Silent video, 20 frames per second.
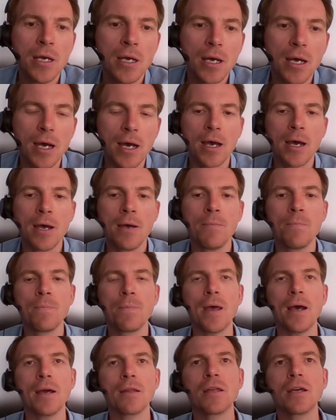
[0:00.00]

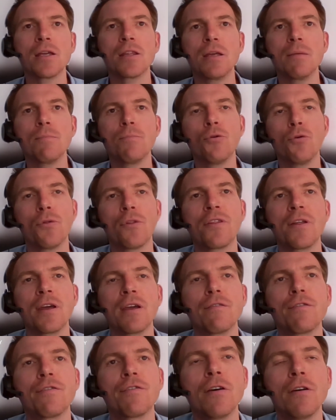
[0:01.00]
I think the important
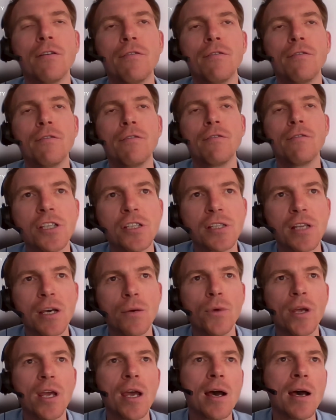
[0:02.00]
thing for us is that
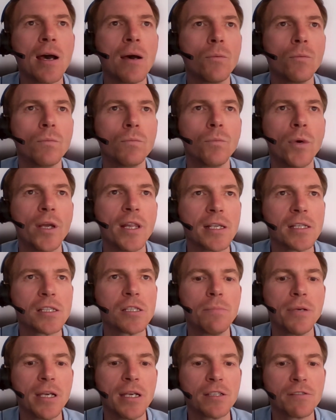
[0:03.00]
we are willing
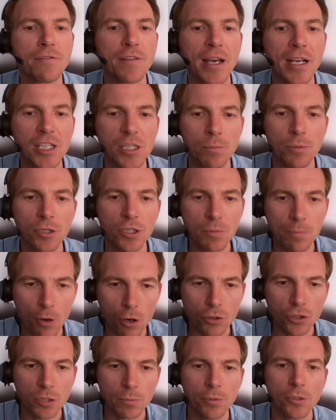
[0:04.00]
to be as flexible as
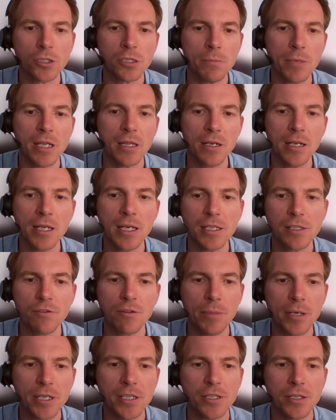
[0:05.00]
possible to meet the needs of
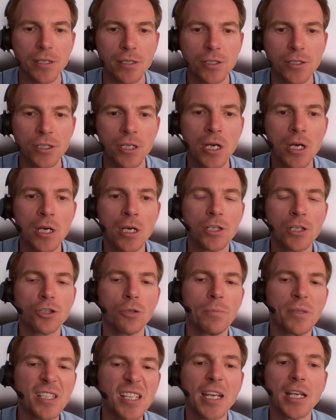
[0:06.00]
the business. So
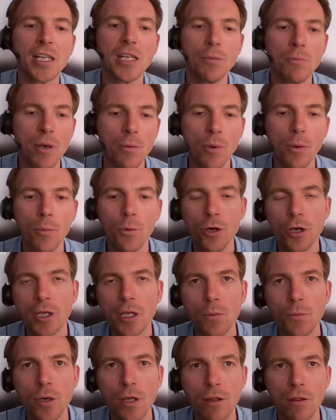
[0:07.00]
particularly when we're
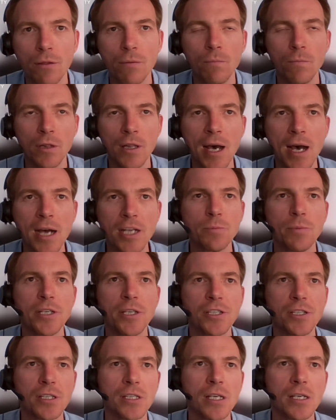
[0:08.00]
working with large
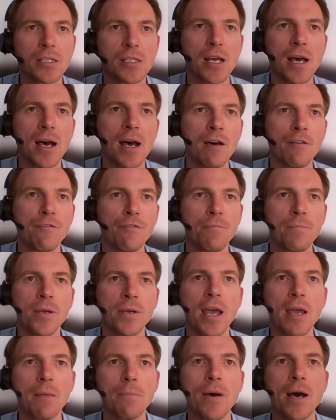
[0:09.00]
businesses that have
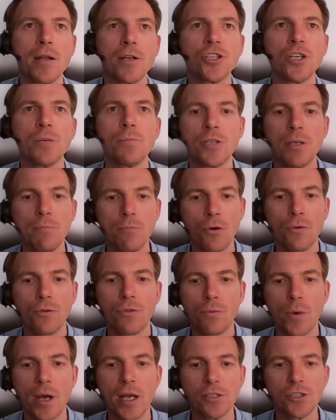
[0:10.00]
PA partnerships in
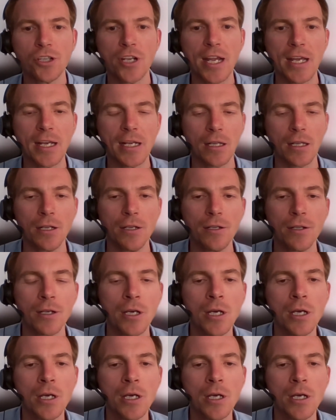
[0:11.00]
both Wales and England.